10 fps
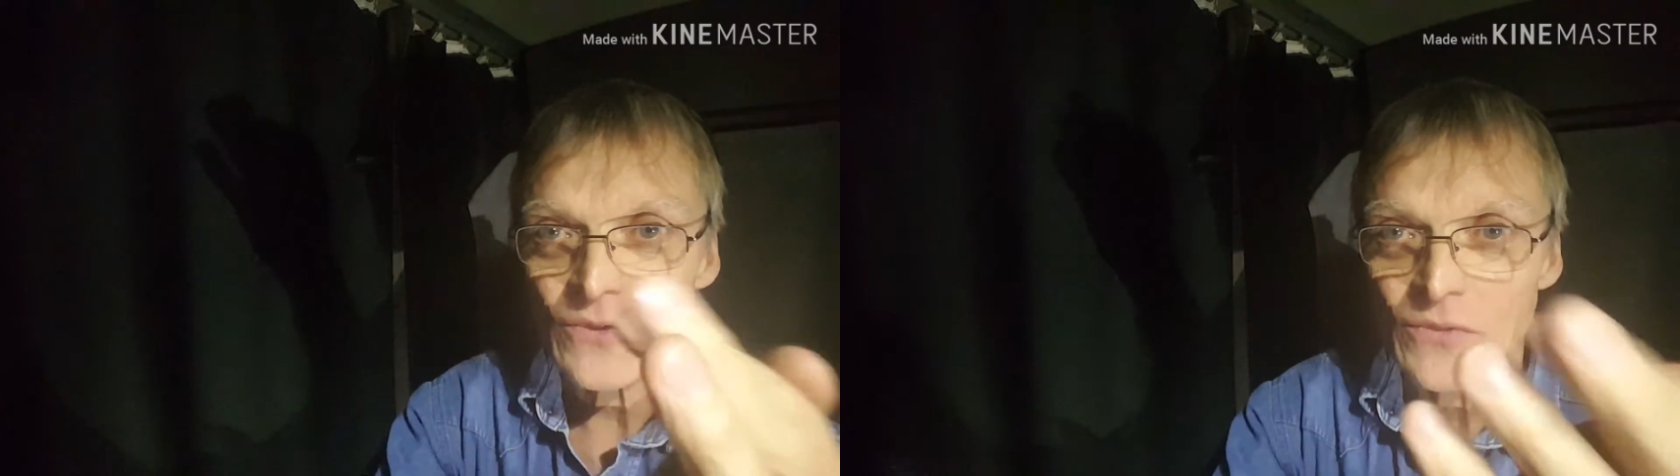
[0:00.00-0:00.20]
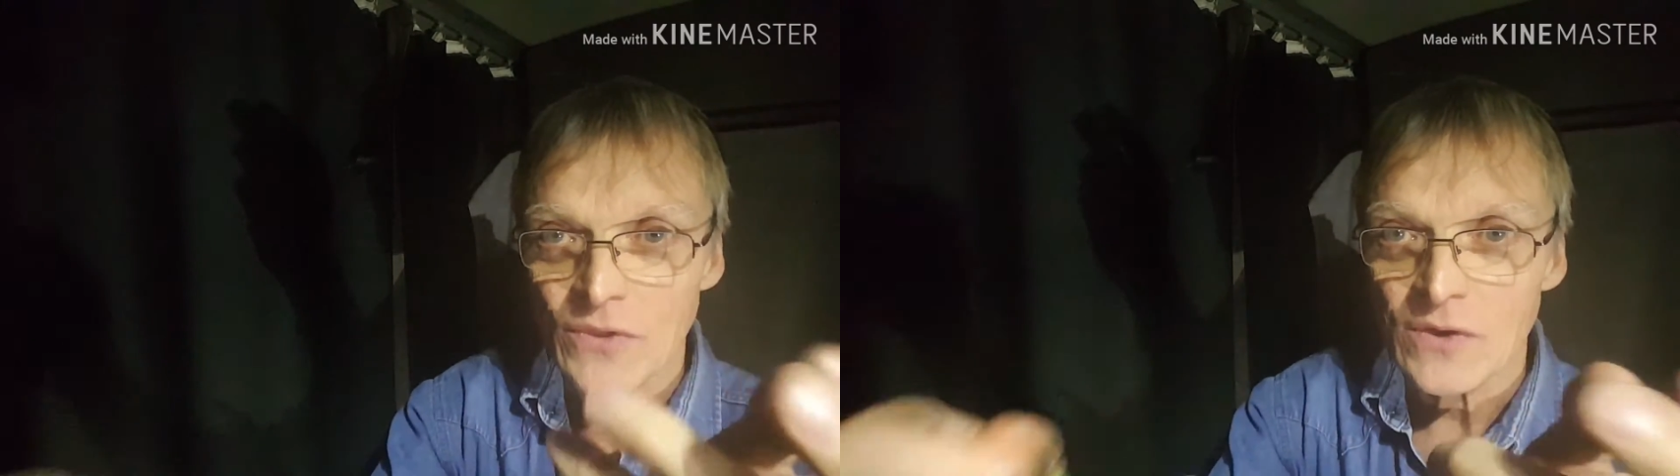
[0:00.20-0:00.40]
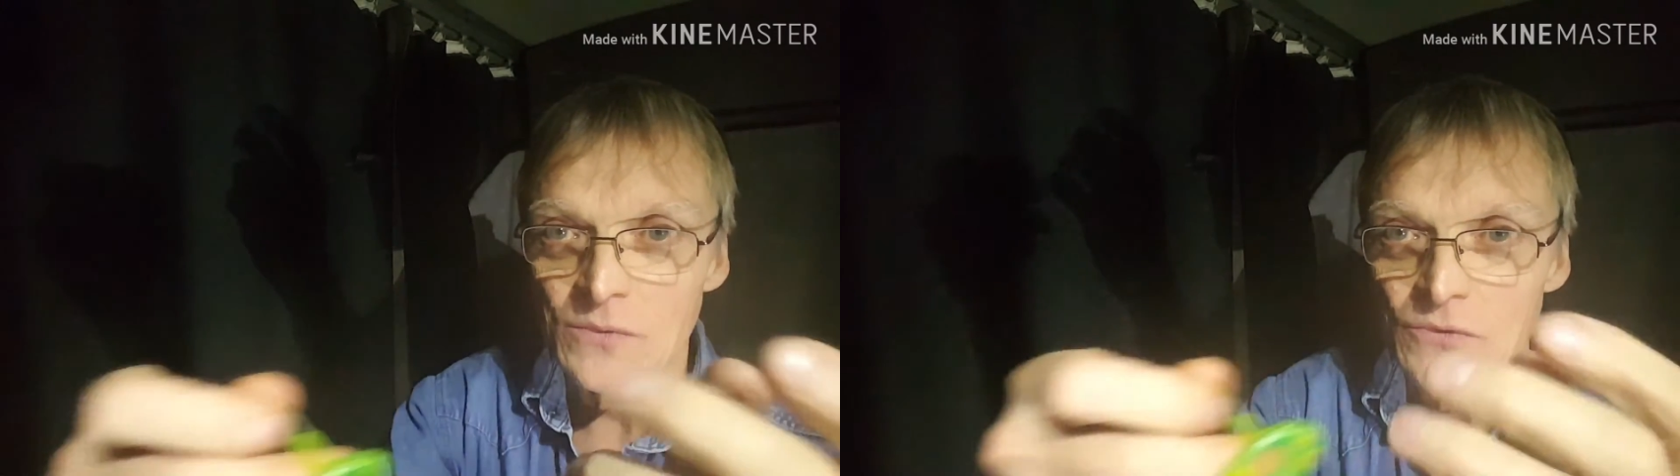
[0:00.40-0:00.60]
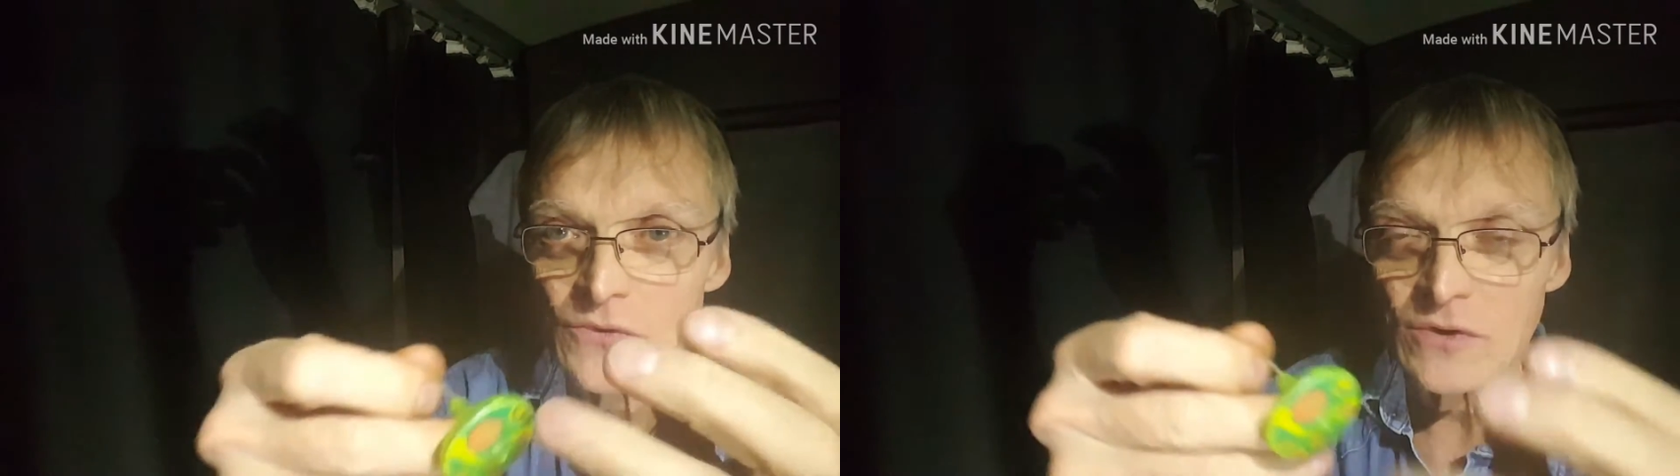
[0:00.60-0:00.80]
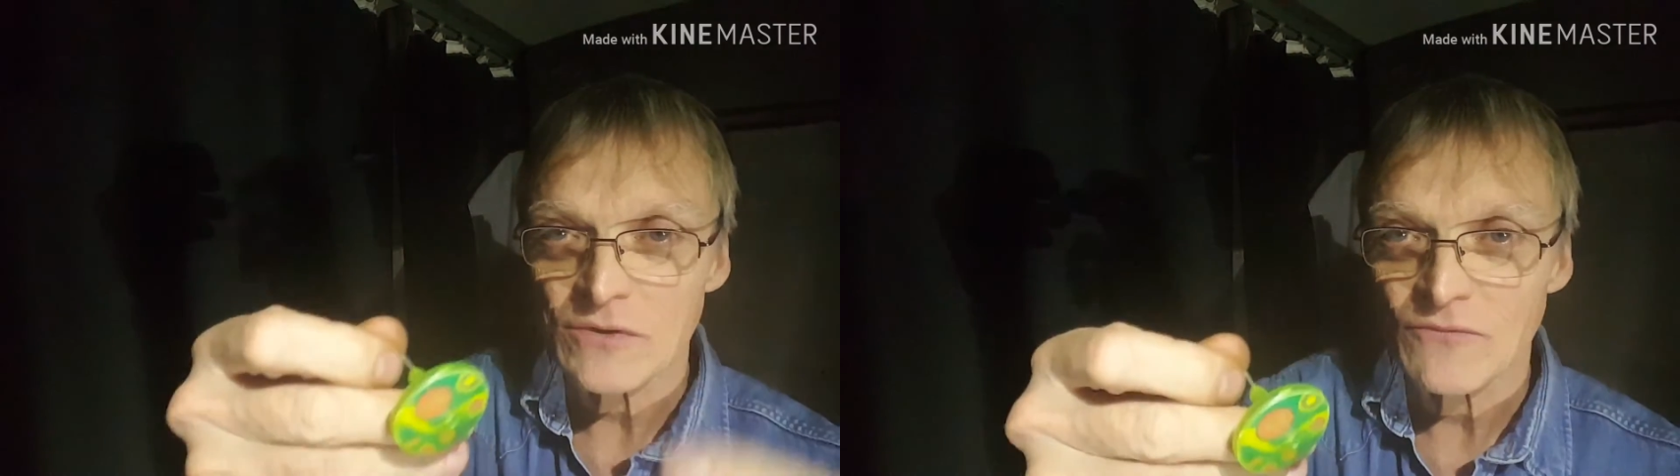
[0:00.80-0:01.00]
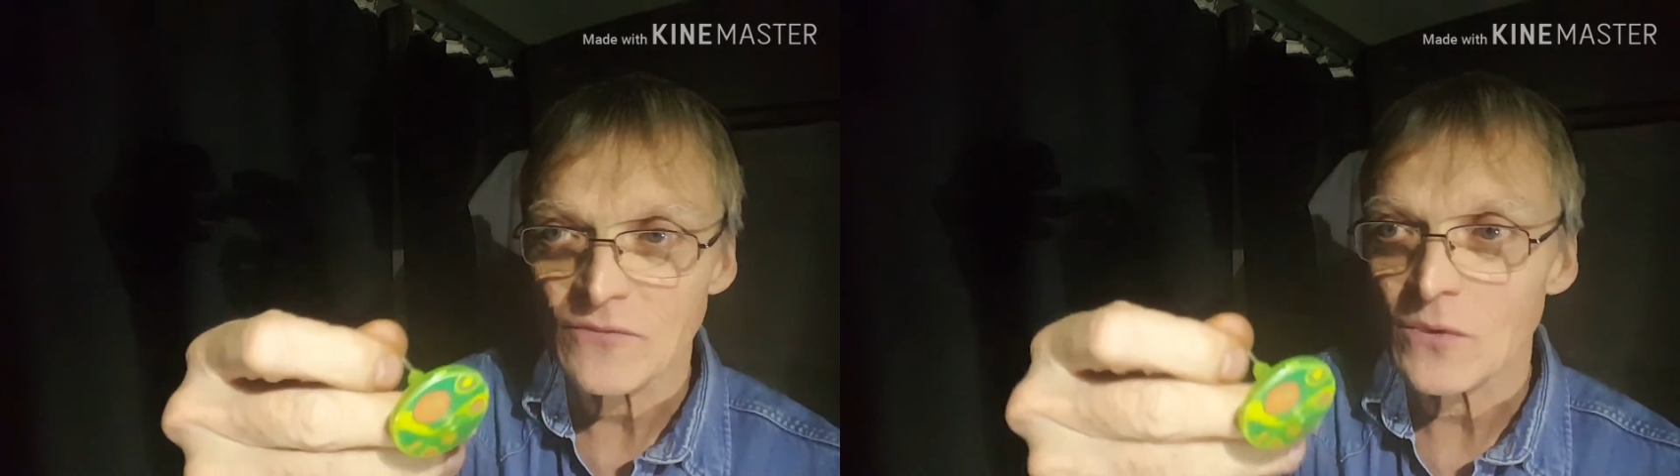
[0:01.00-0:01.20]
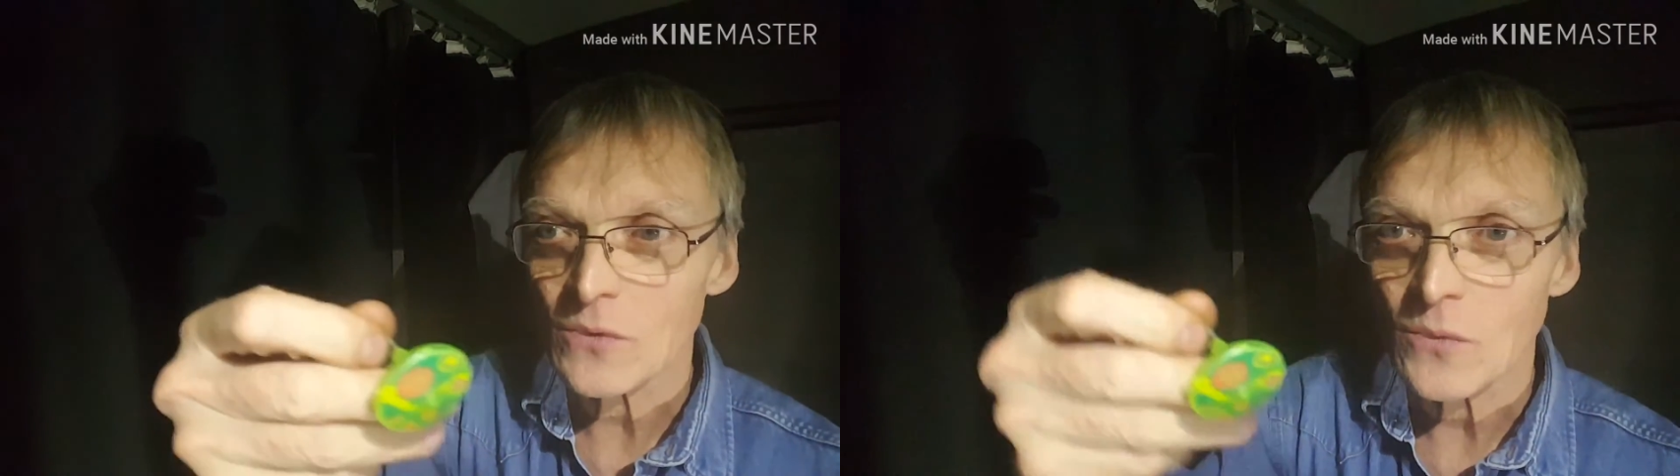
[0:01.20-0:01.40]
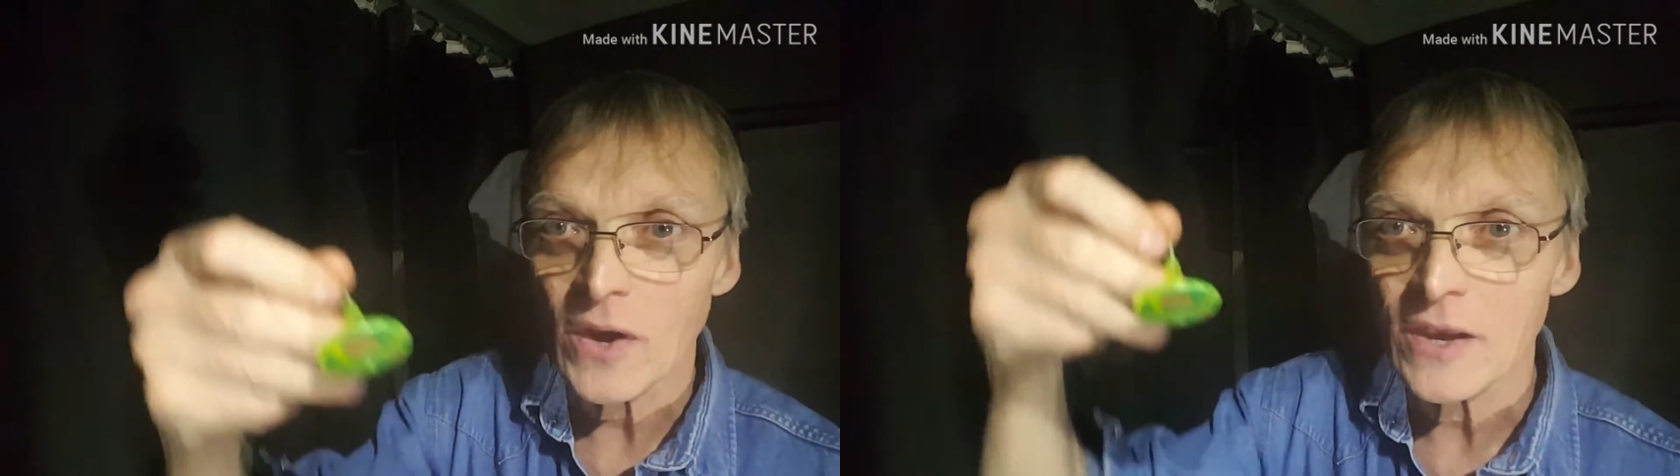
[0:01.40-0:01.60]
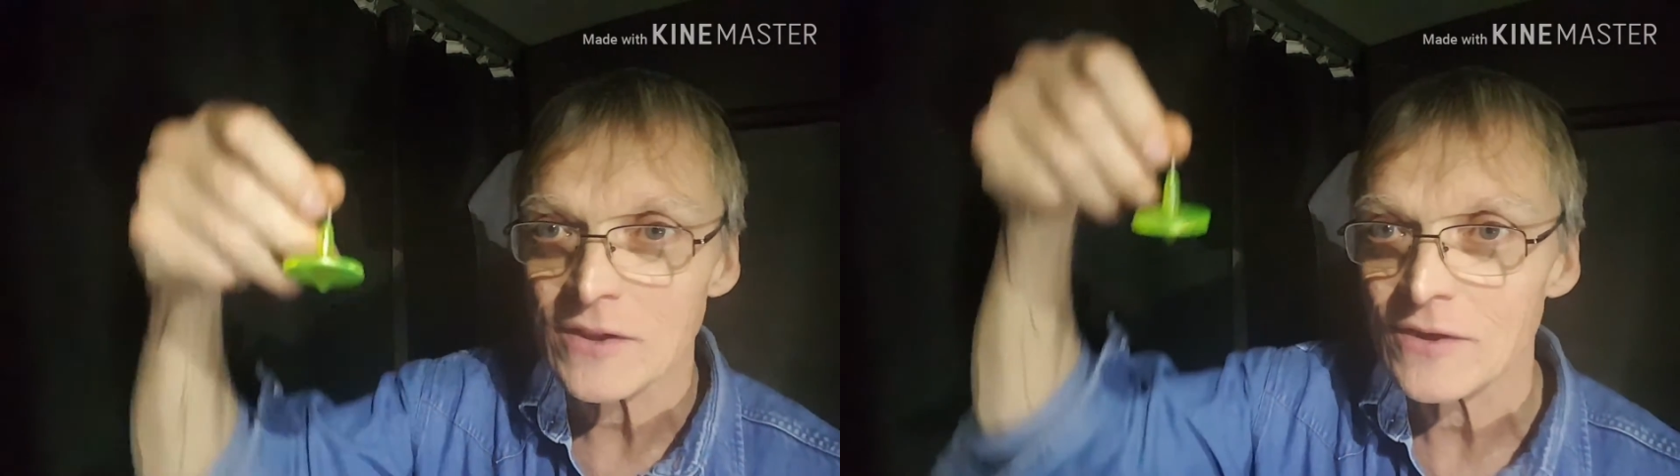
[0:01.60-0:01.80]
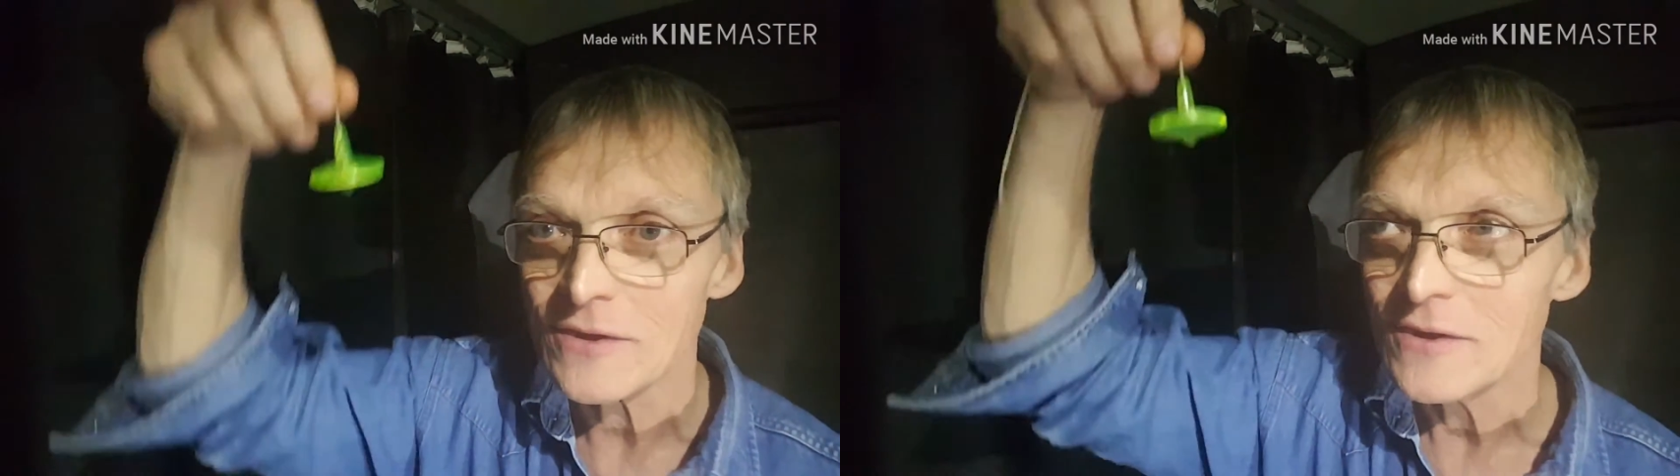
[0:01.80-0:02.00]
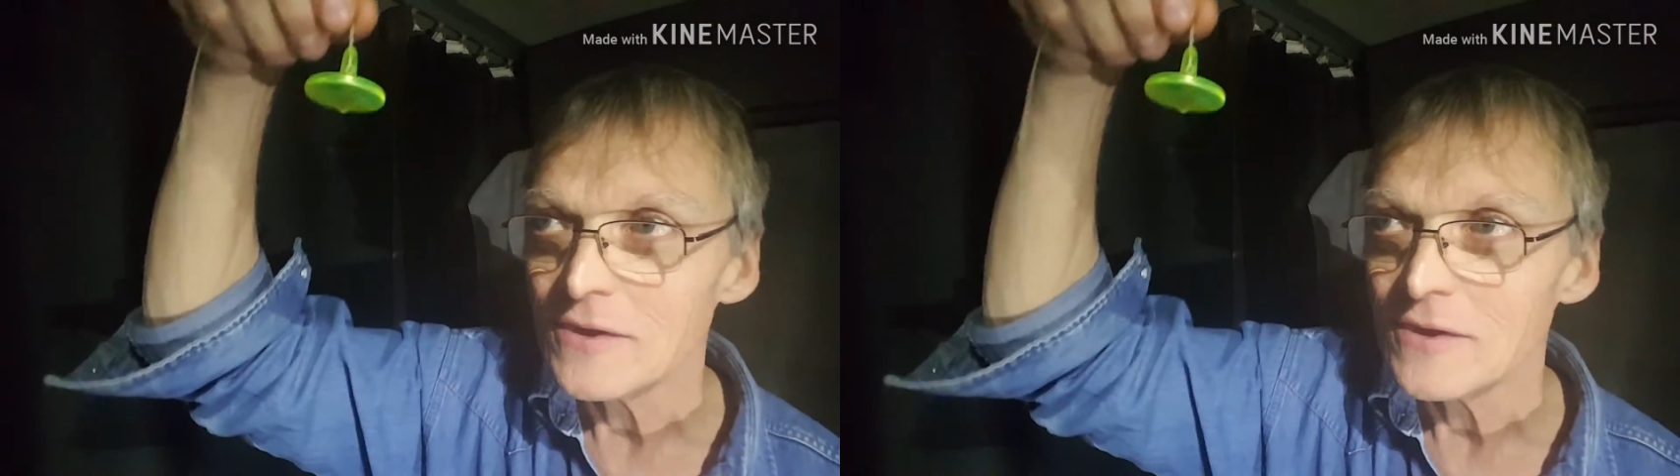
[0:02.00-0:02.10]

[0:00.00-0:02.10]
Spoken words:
the thing would start to float away, and